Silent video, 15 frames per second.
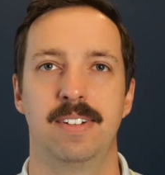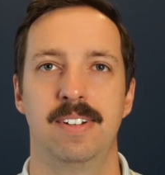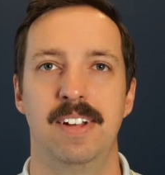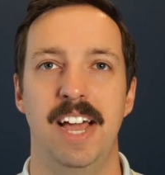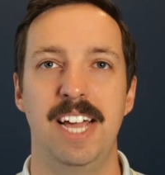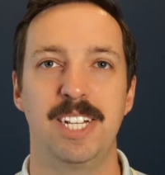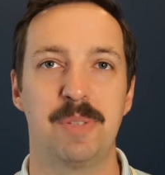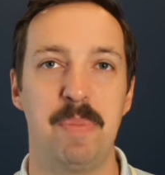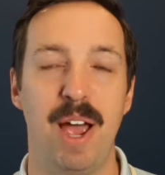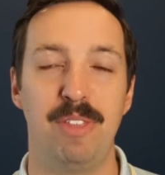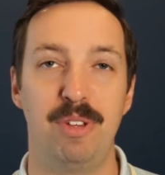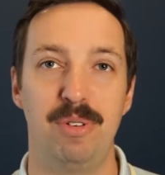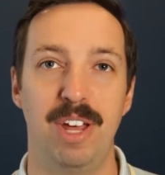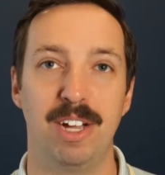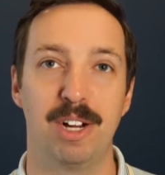Hey, it's Matthew
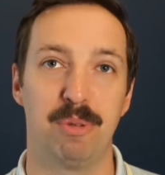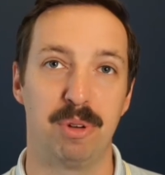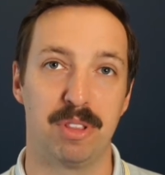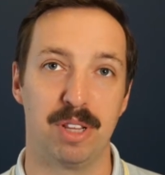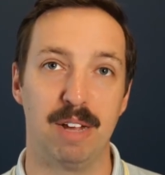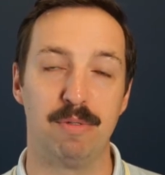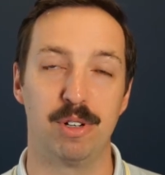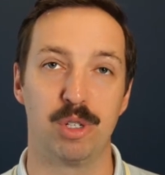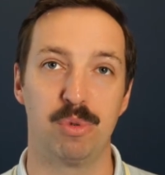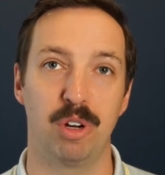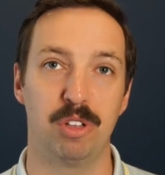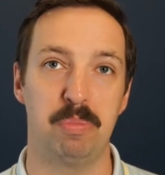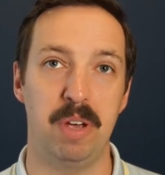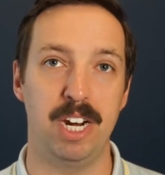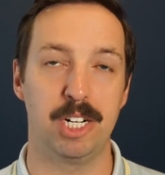Decker with Leveraged Wealth
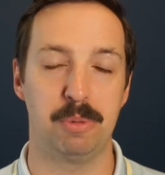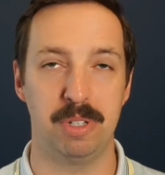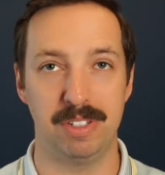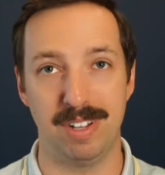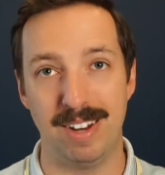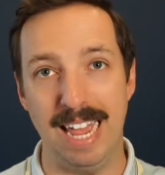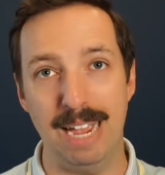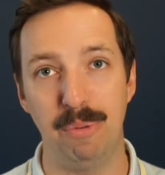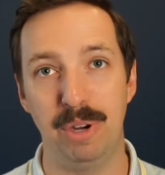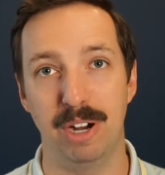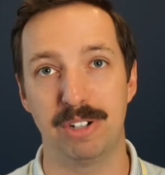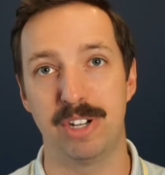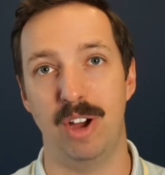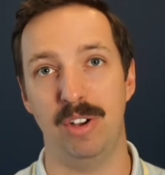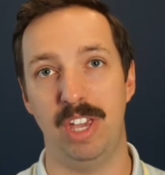Management. Today we are
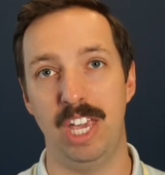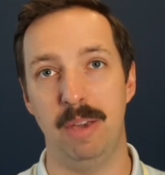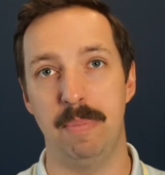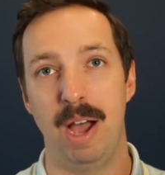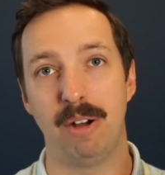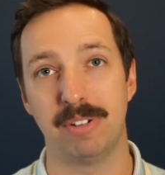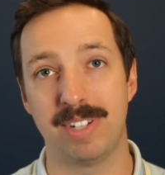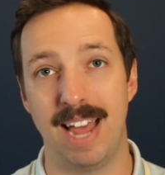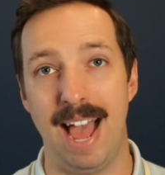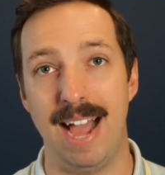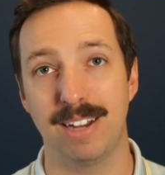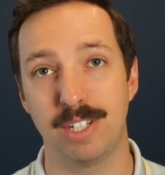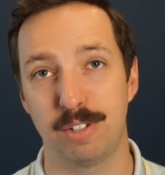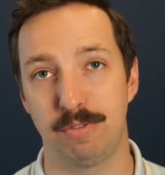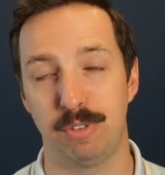talking about
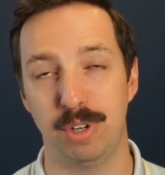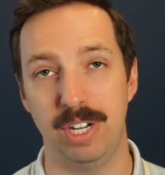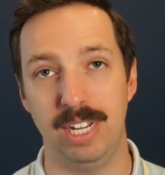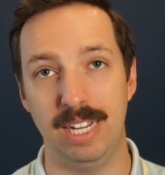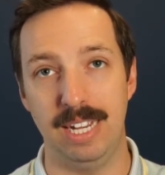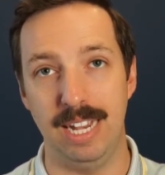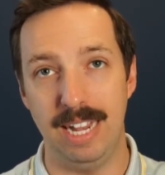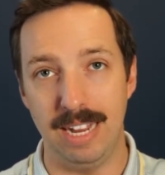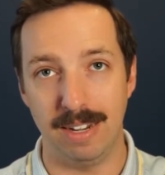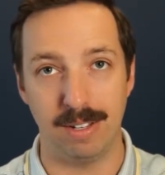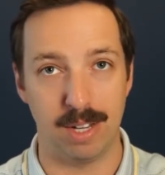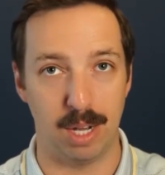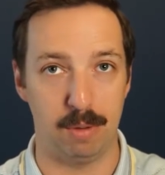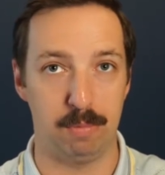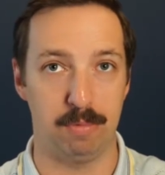tax free
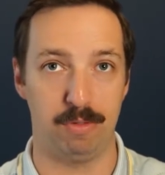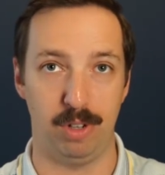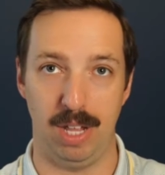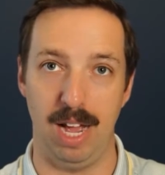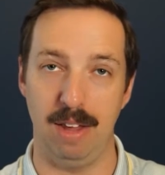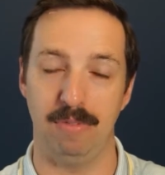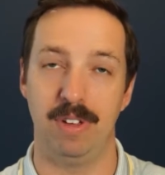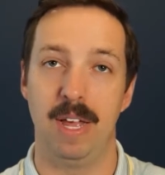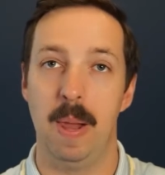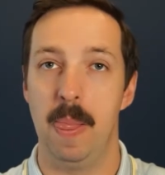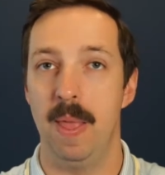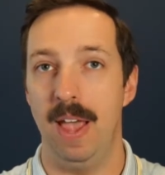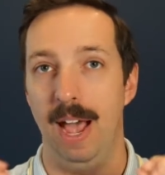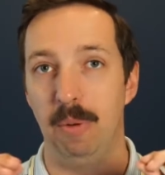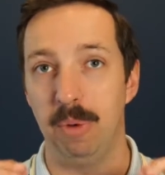income for life.
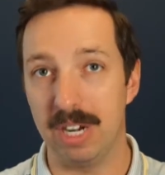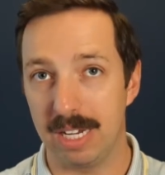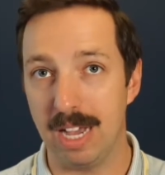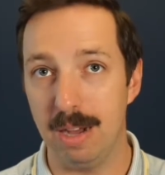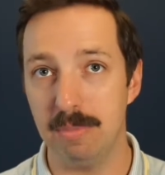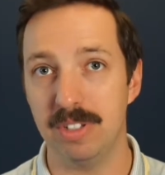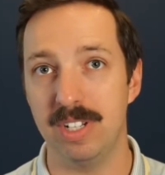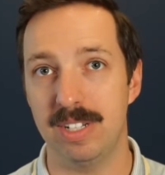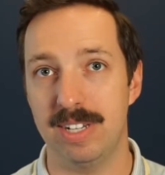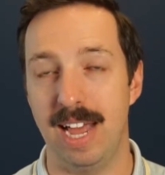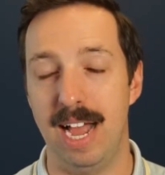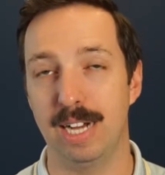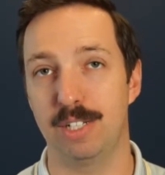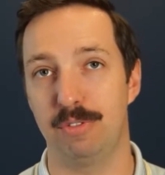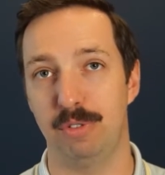And when it comes to
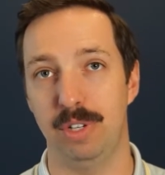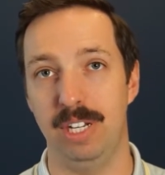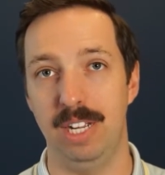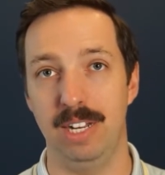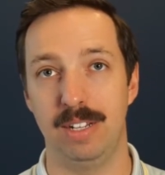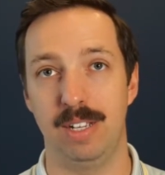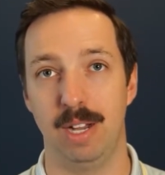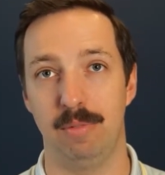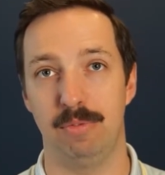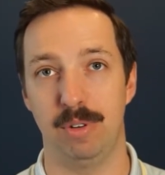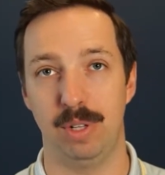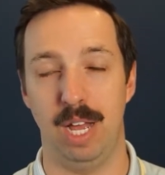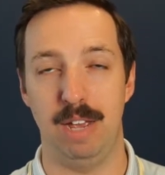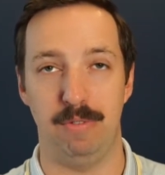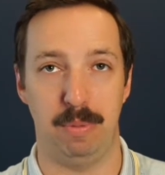tax free income for
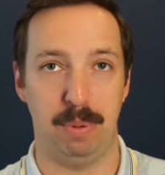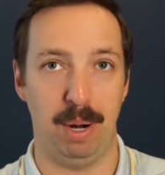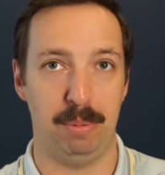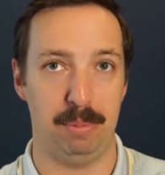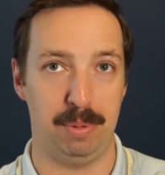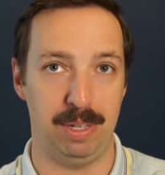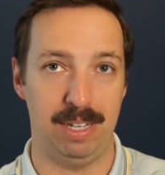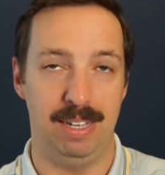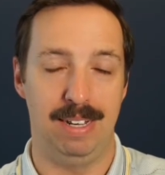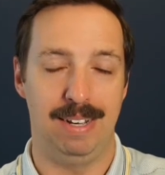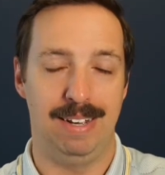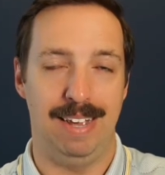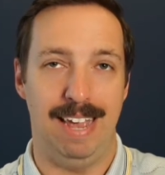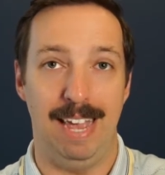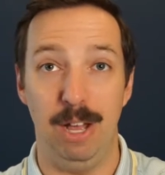life, it probably
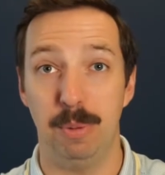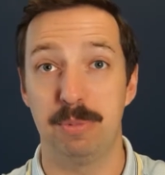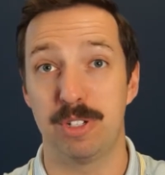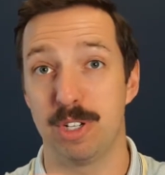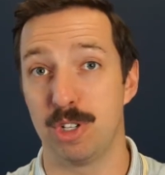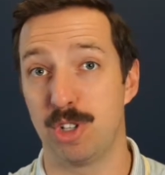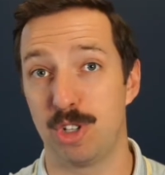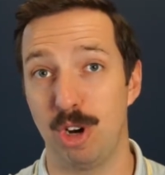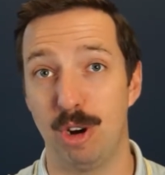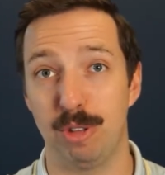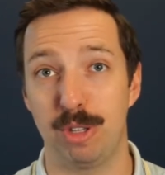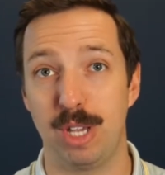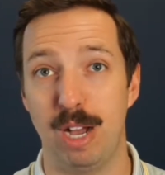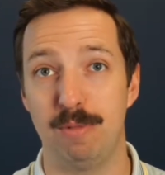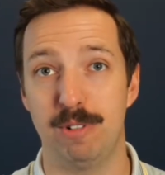helps to start the
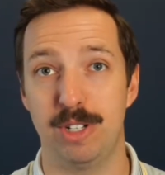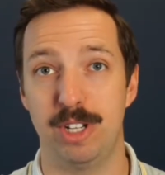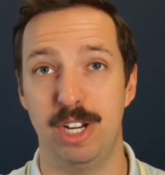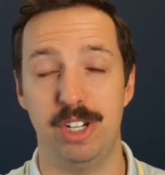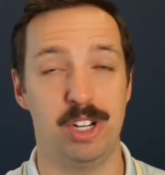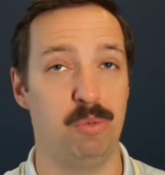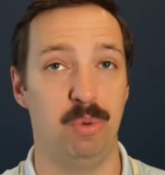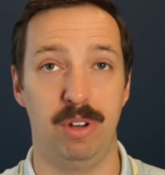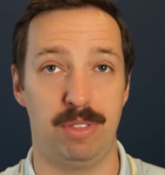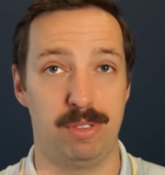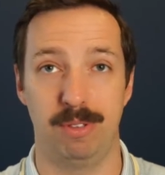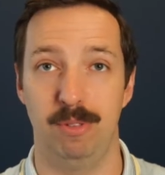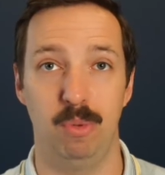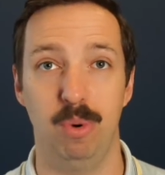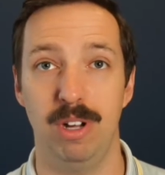conversation with
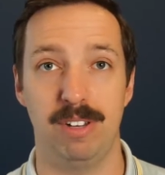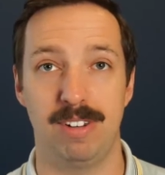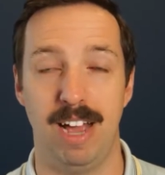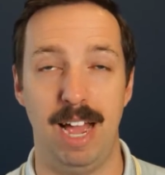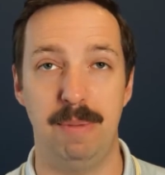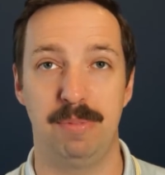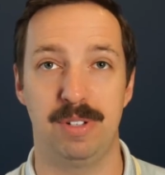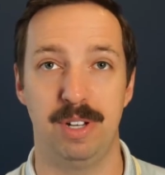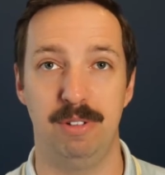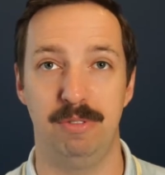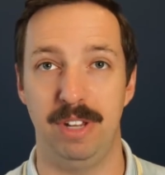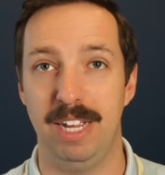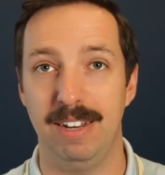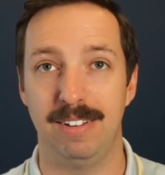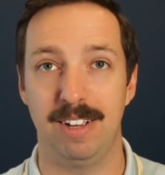what types of
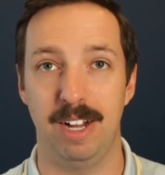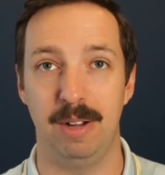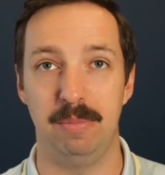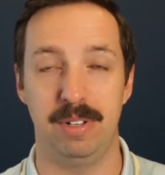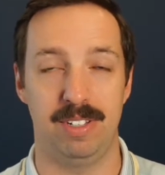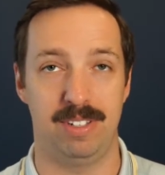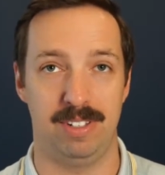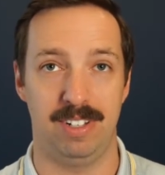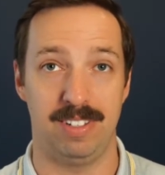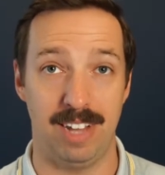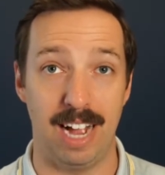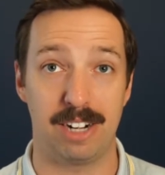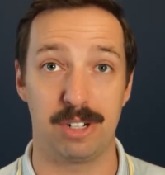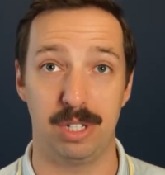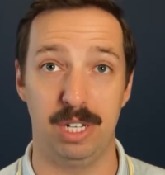income is, is
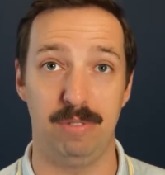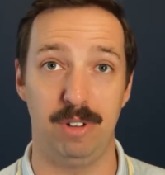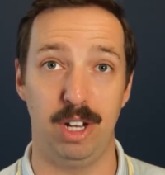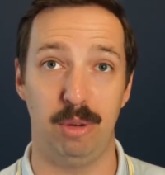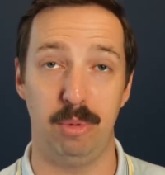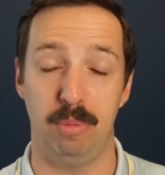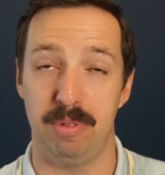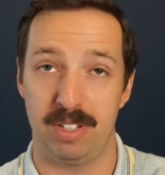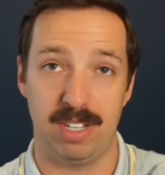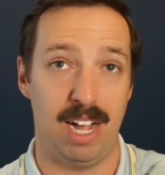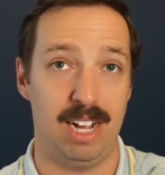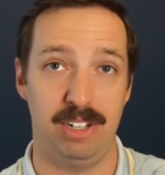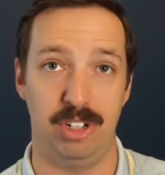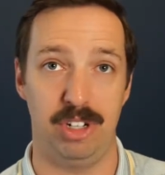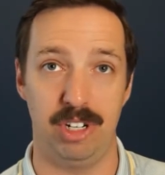actually available
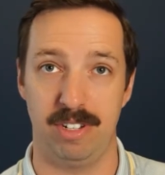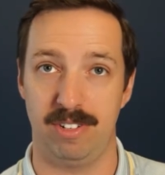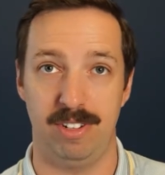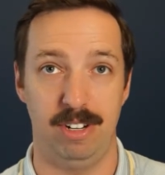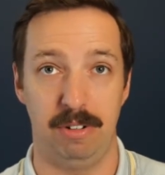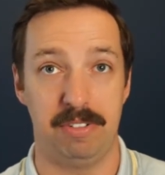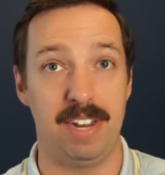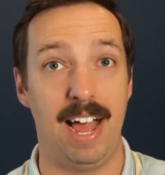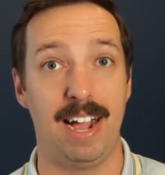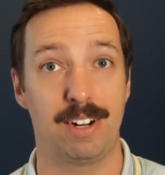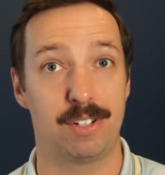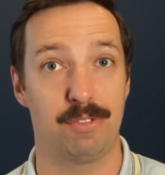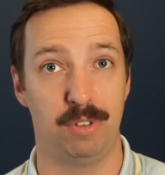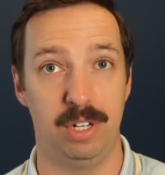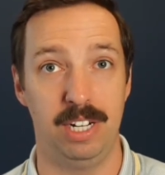besides just you know tax
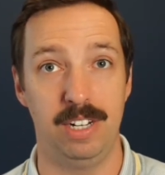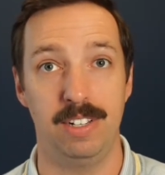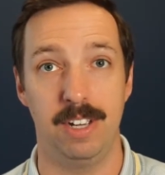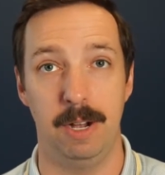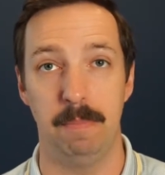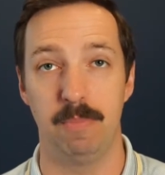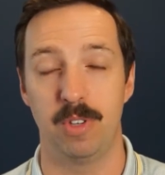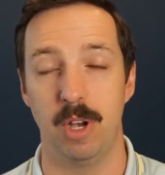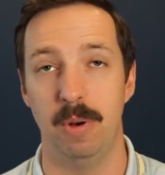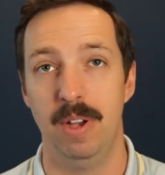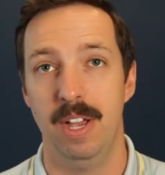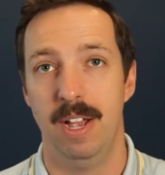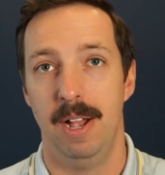free income. So